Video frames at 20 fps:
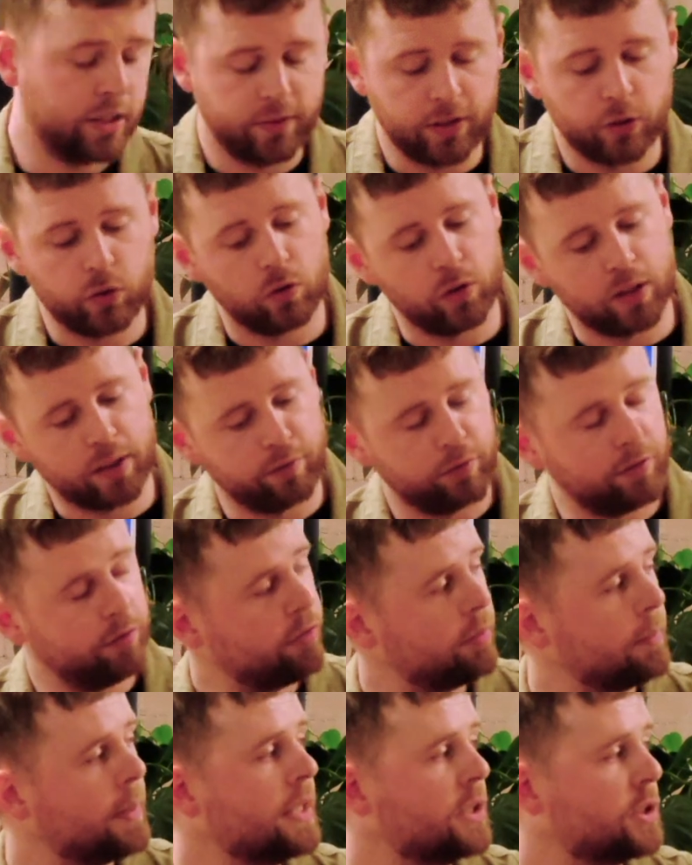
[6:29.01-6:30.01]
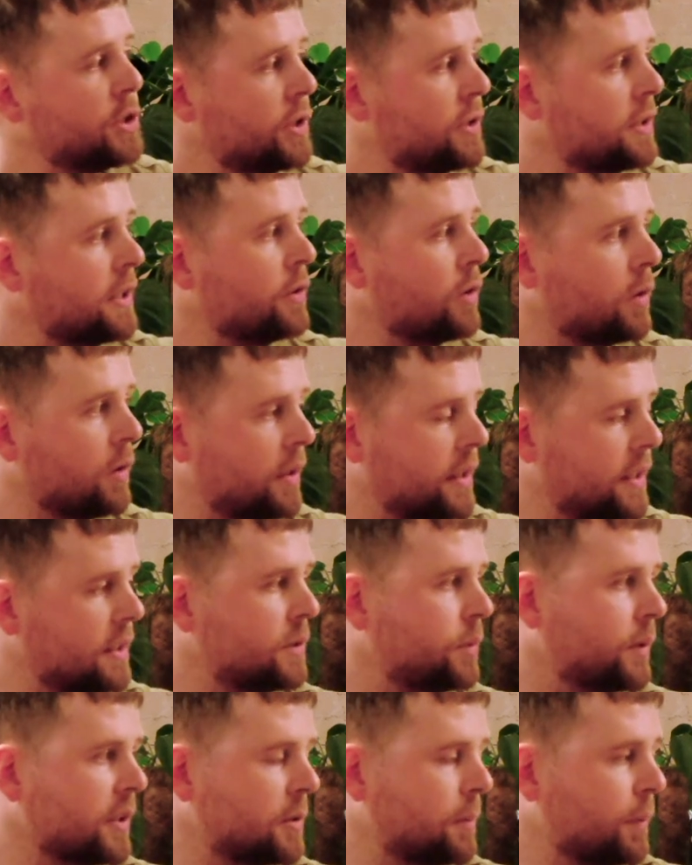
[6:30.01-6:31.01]
They're not looking for information, they're not looking
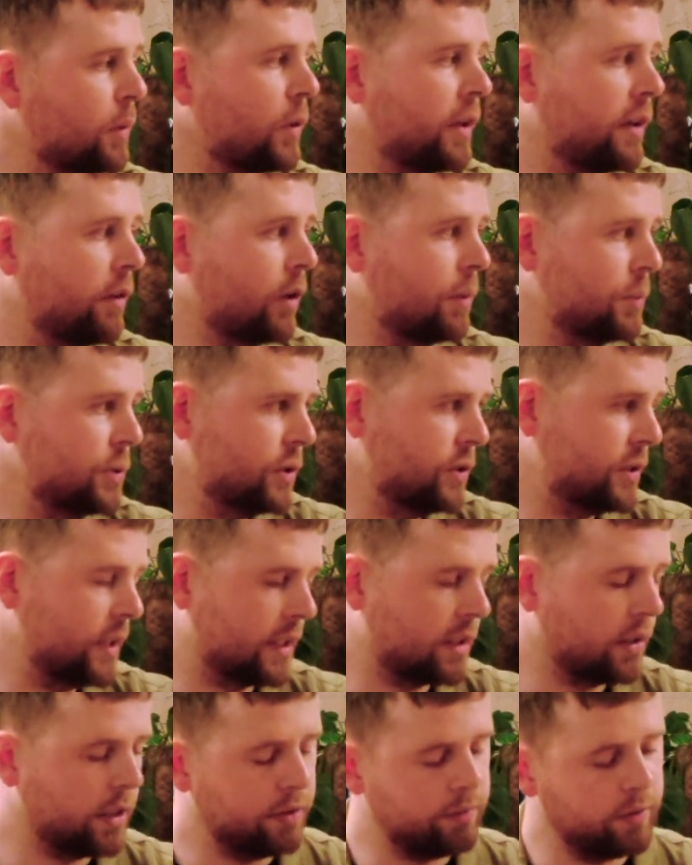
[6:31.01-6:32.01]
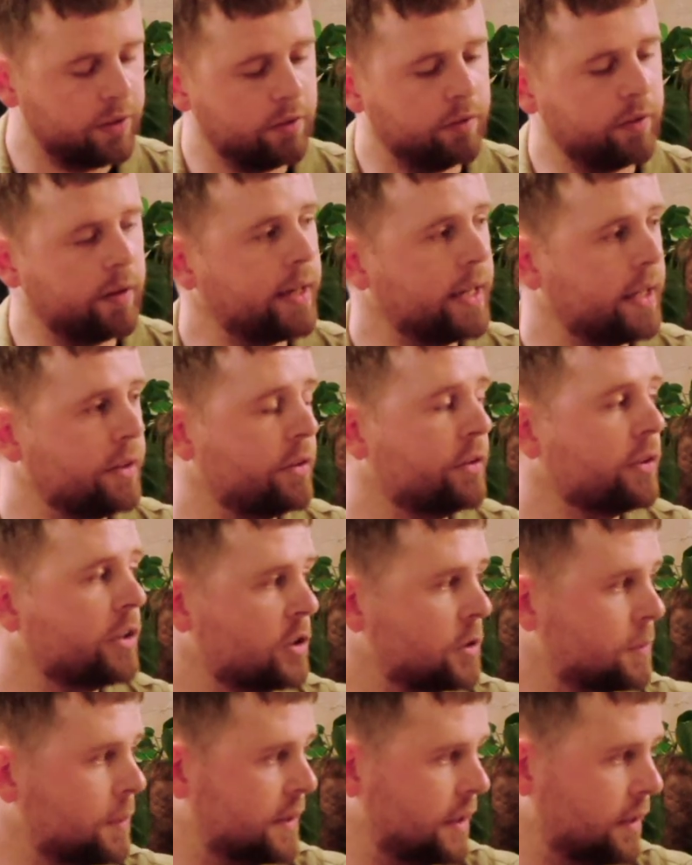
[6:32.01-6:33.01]
to explore their options, they're kind of at the very end and know
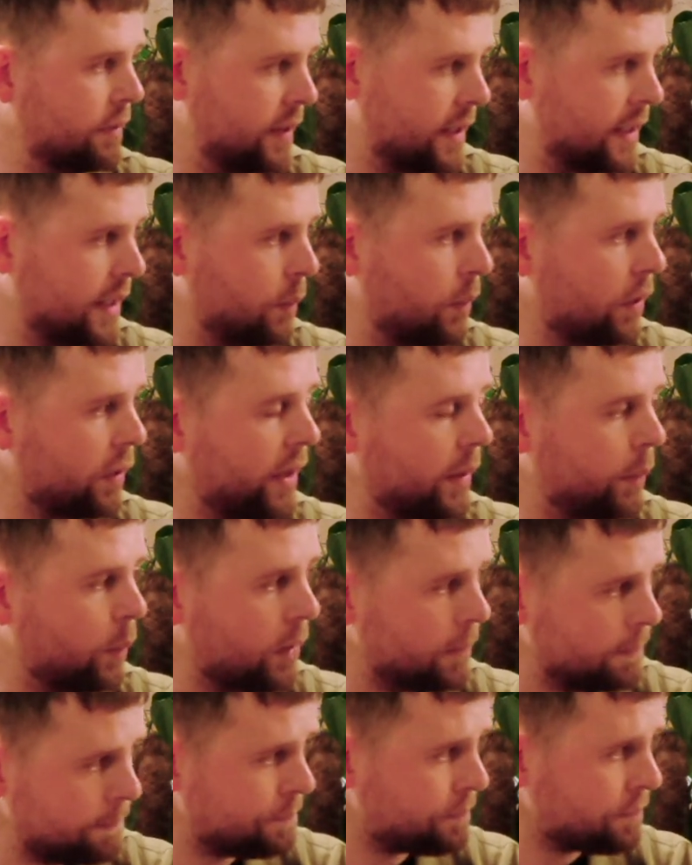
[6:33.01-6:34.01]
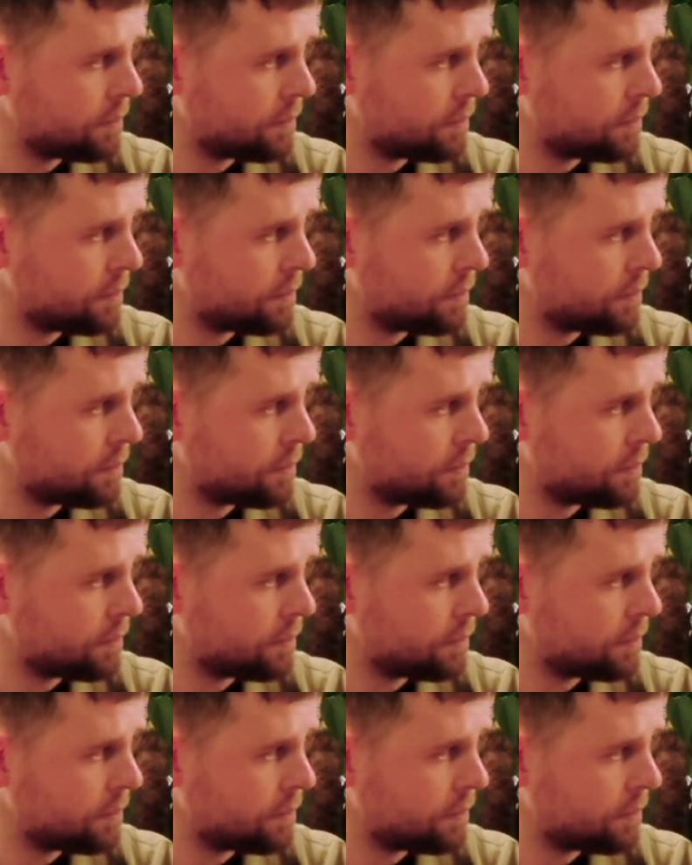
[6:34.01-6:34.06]
specifically what they want.